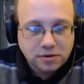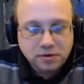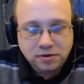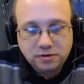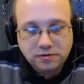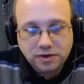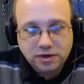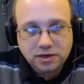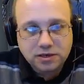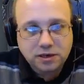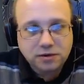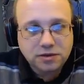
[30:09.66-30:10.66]
In fact, let's
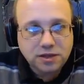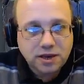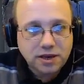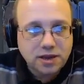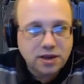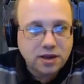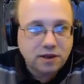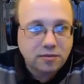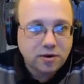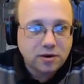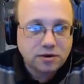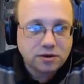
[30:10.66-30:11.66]
go to the A
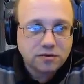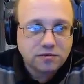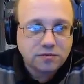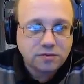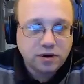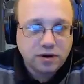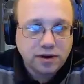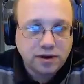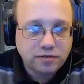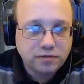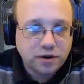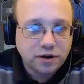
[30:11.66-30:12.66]
camera and just fly in
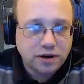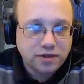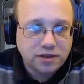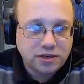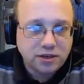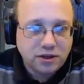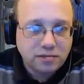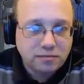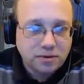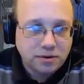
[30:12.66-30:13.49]
front. Now this time